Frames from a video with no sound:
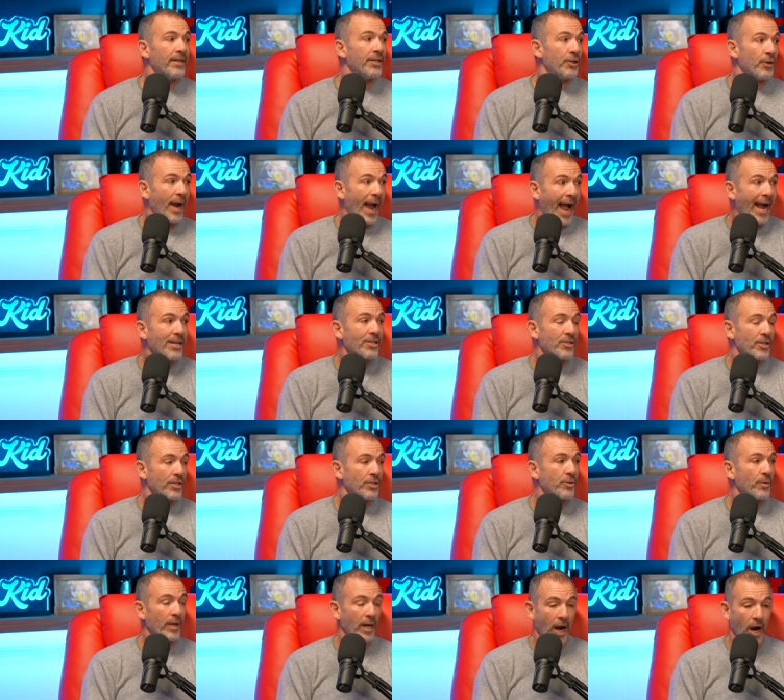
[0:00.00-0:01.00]
You're actually
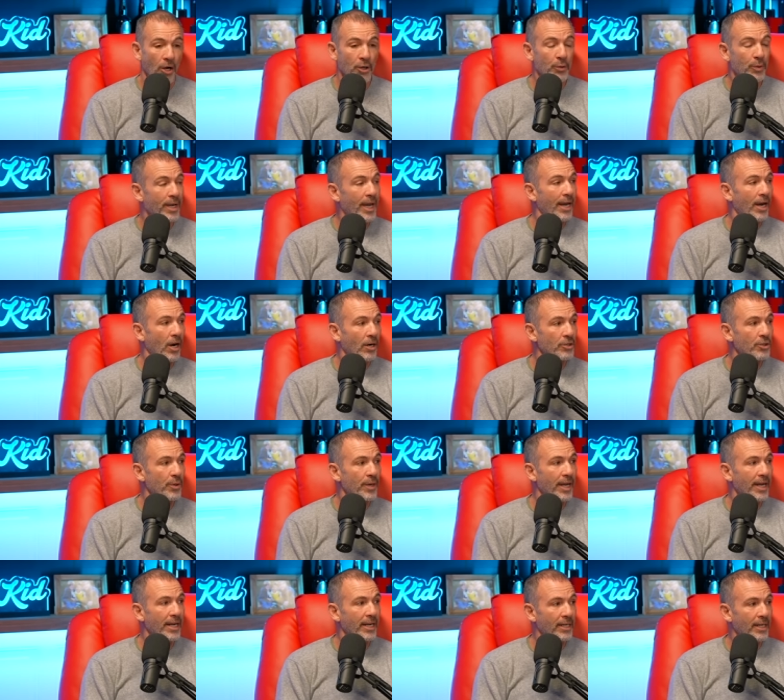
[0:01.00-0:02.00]
doing it. Are you get? Aren't you getting a